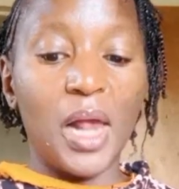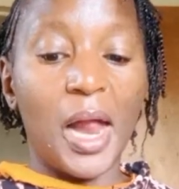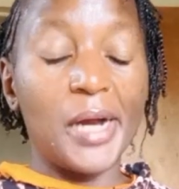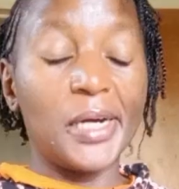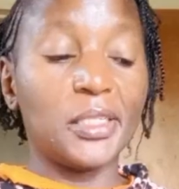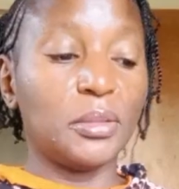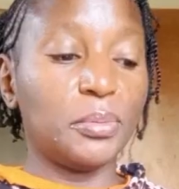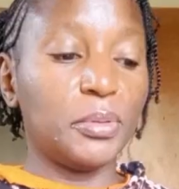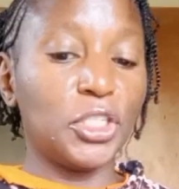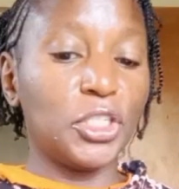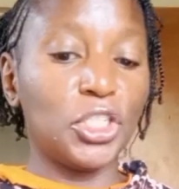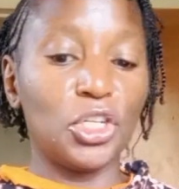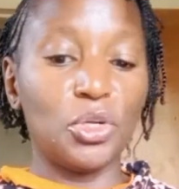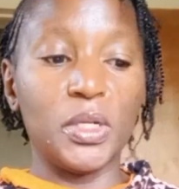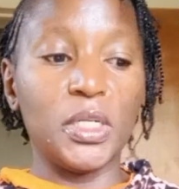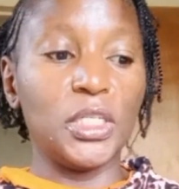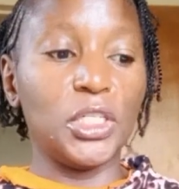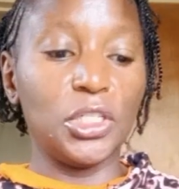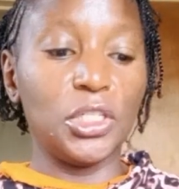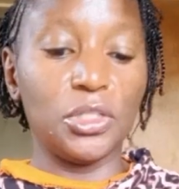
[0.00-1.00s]
especially when
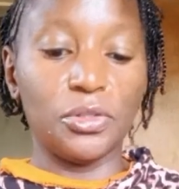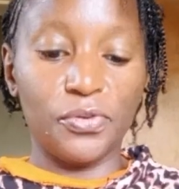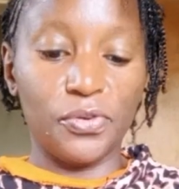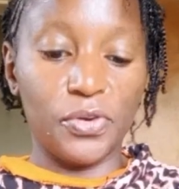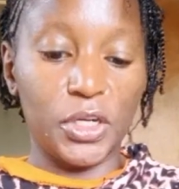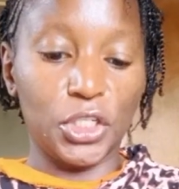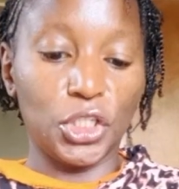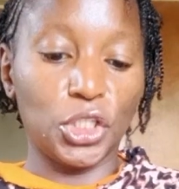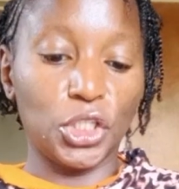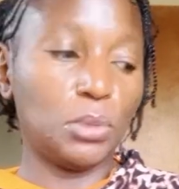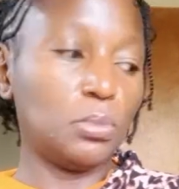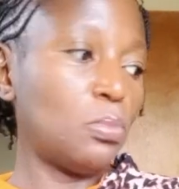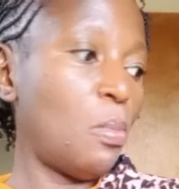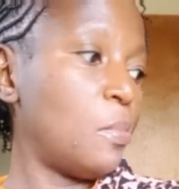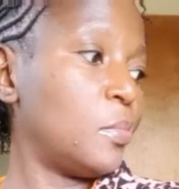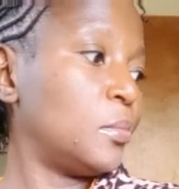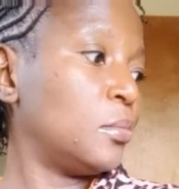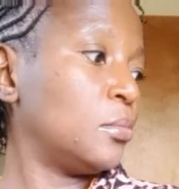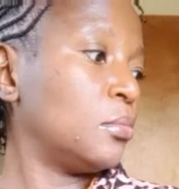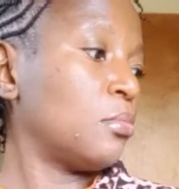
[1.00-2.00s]
it is fresh.
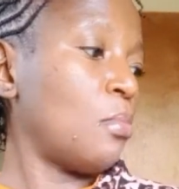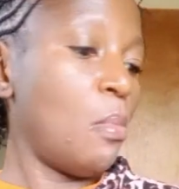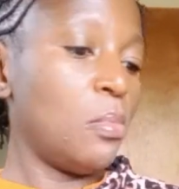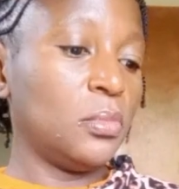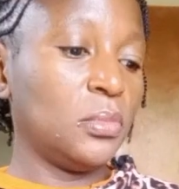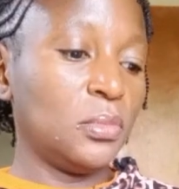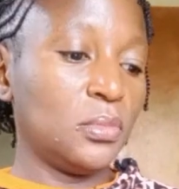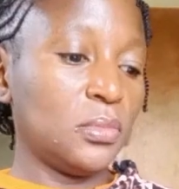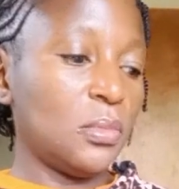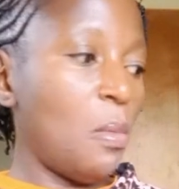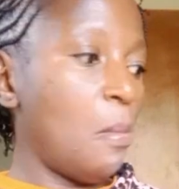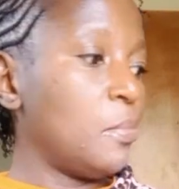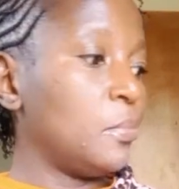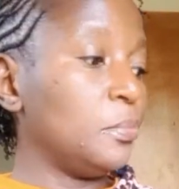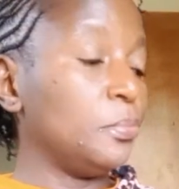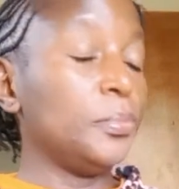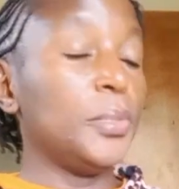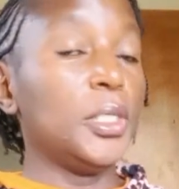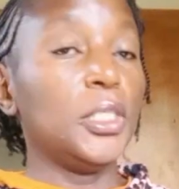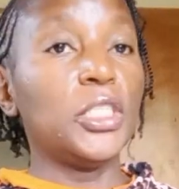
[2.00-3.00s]

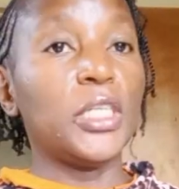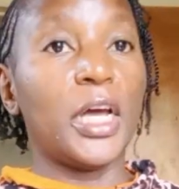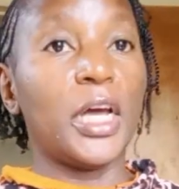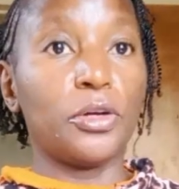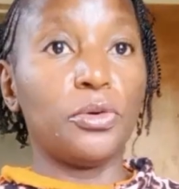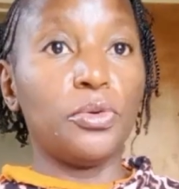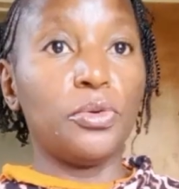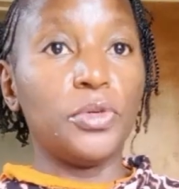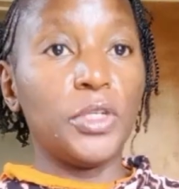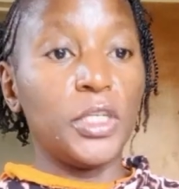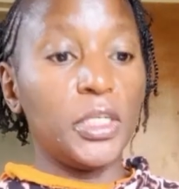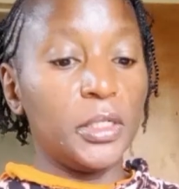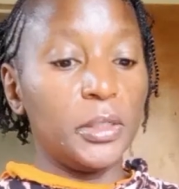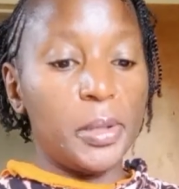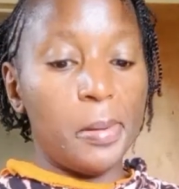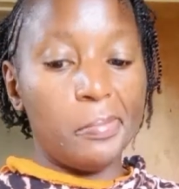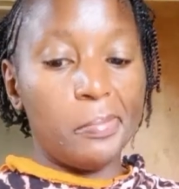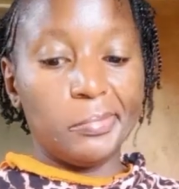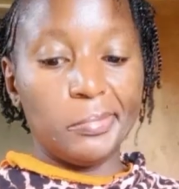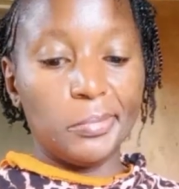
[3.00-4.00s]
Beets are good in
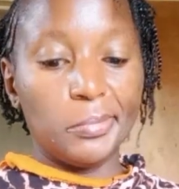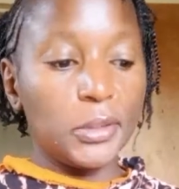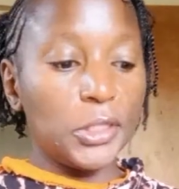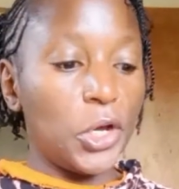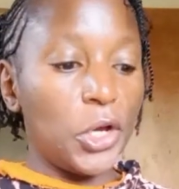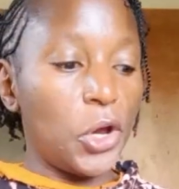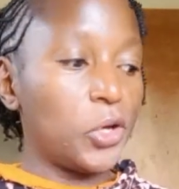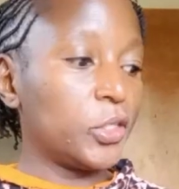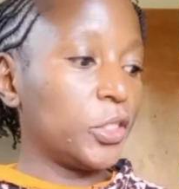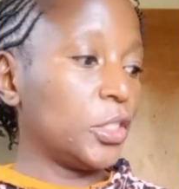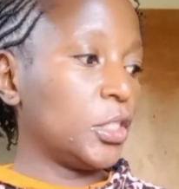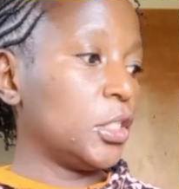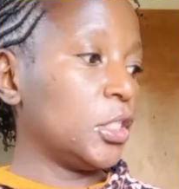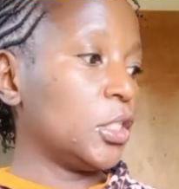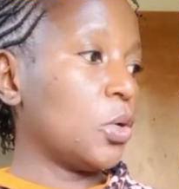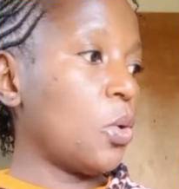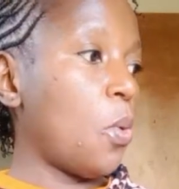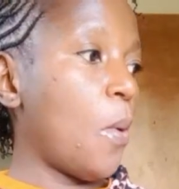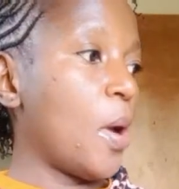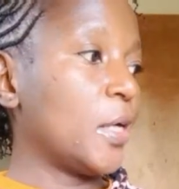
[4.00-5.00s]
increasing
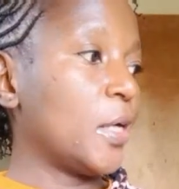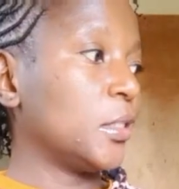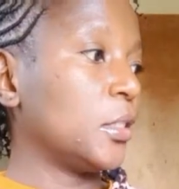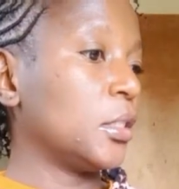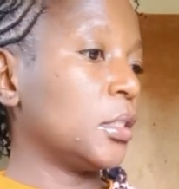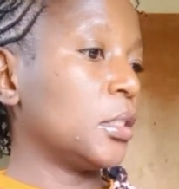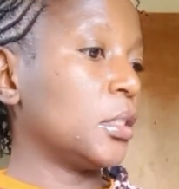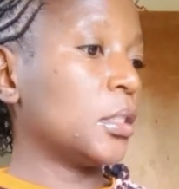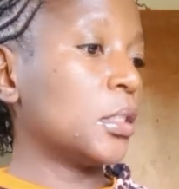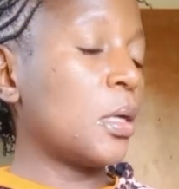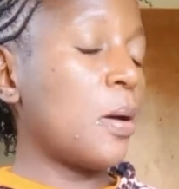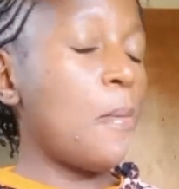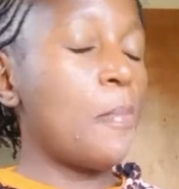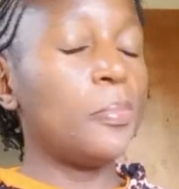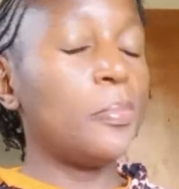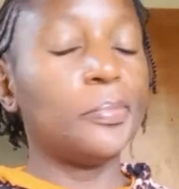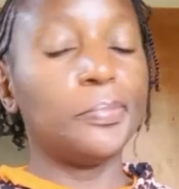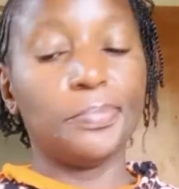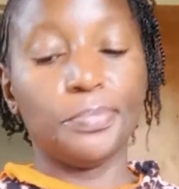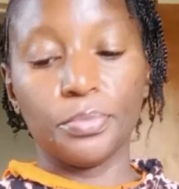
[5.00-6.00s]
one's
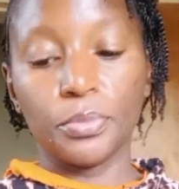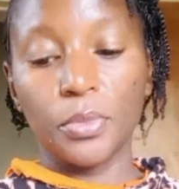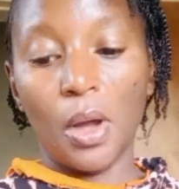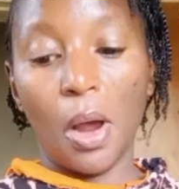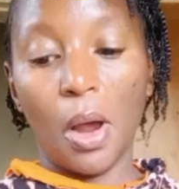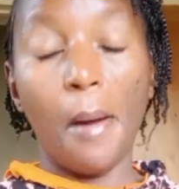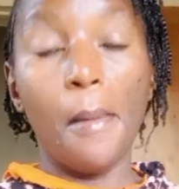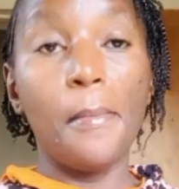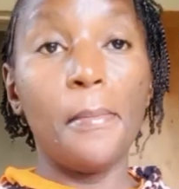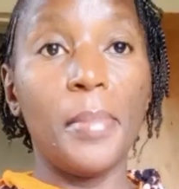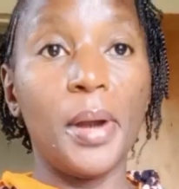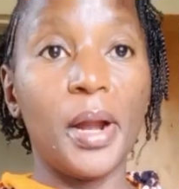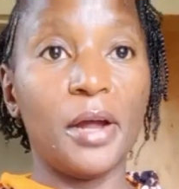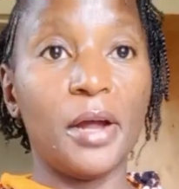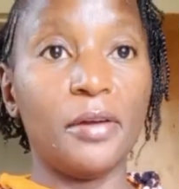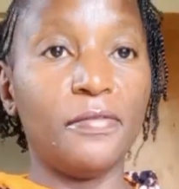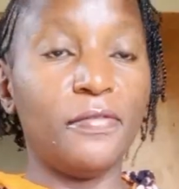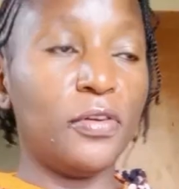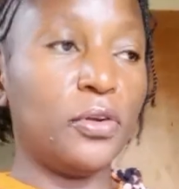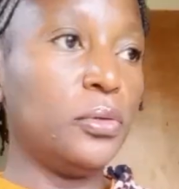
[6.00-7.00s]

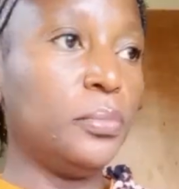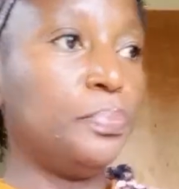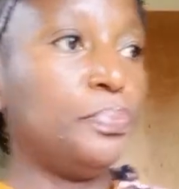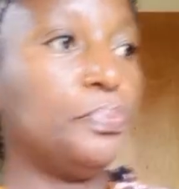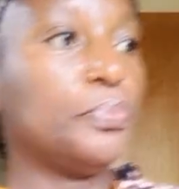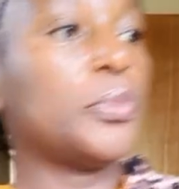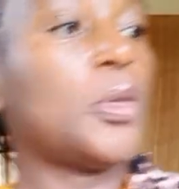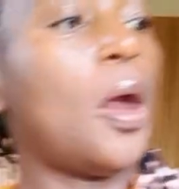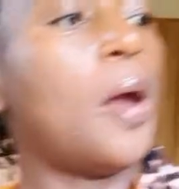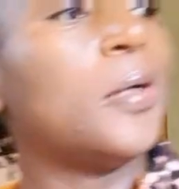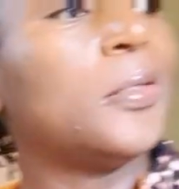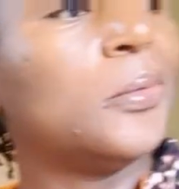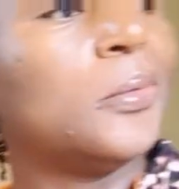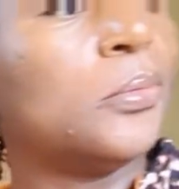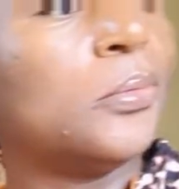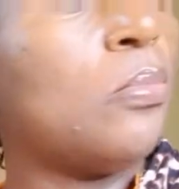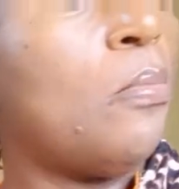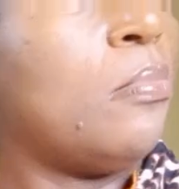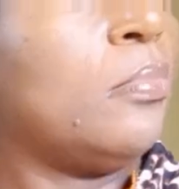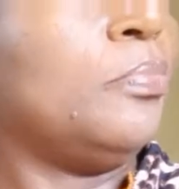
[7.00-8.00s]
blood flow.
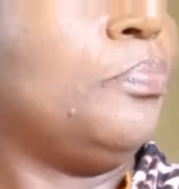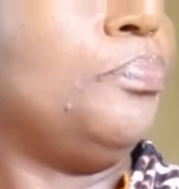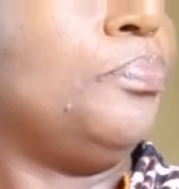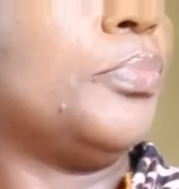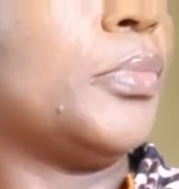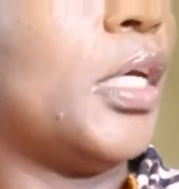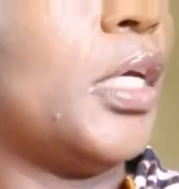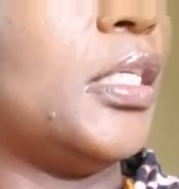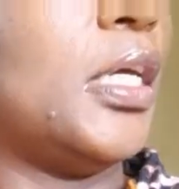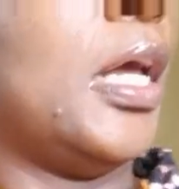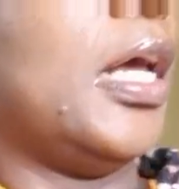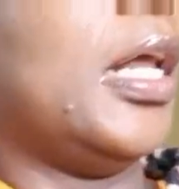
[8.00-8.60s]
It